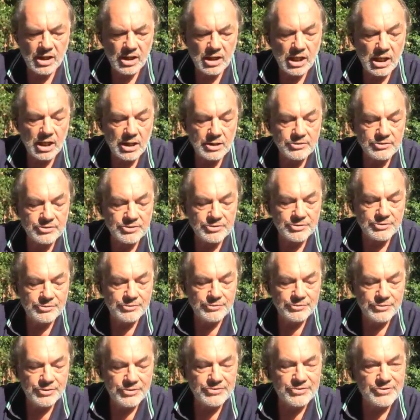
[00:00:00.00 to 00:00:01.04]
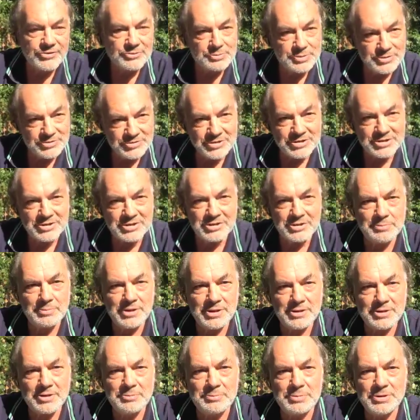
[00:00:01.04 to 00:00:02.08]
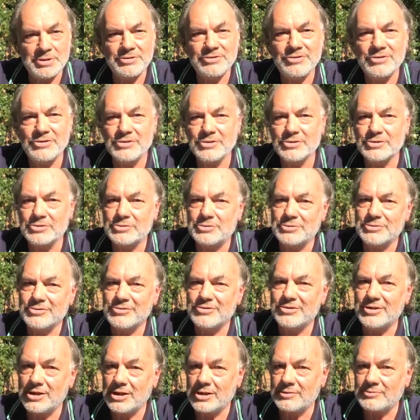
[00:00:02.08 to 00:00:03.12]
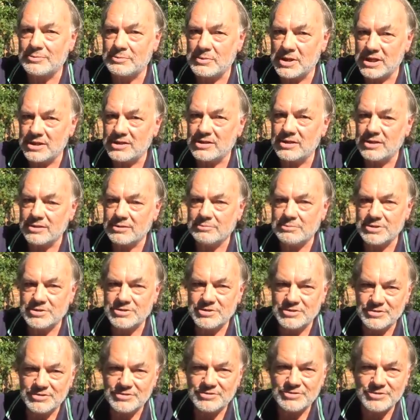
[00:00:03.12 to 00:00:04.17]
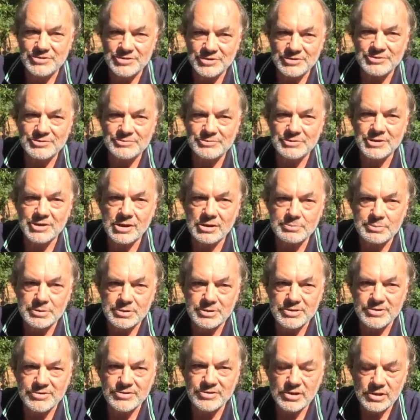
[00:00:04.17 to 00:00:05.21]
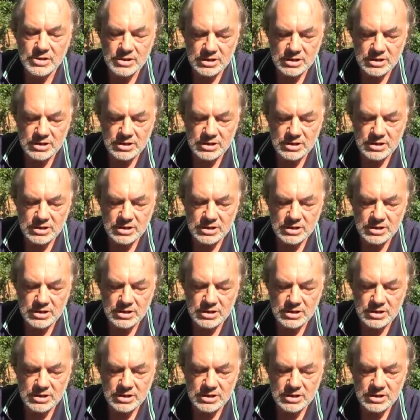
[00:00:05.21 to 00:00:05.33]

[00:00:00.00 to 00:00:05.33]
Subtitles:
and this is particularly applicable to the course lovemaking, which is just for couples,